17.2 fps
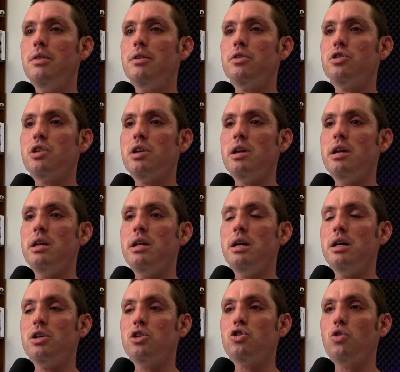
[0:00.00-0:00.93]
there's a
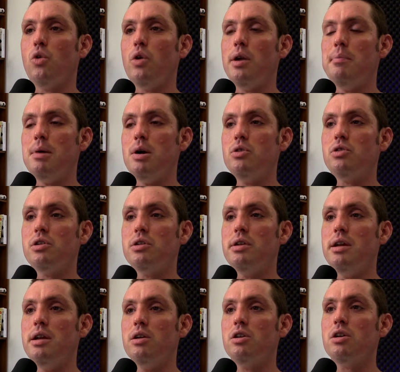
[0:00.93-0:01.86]
uh, story posted
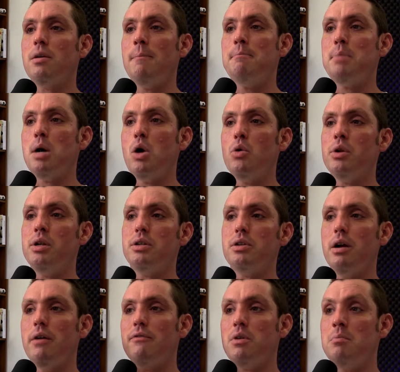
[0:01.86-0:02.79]
here
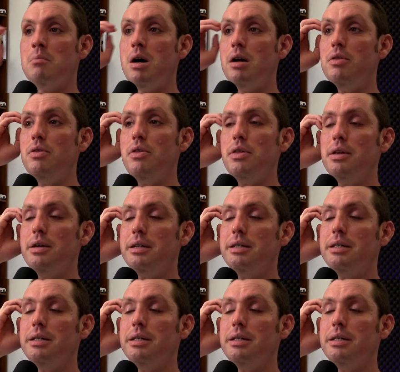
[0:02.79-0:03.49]
component of the month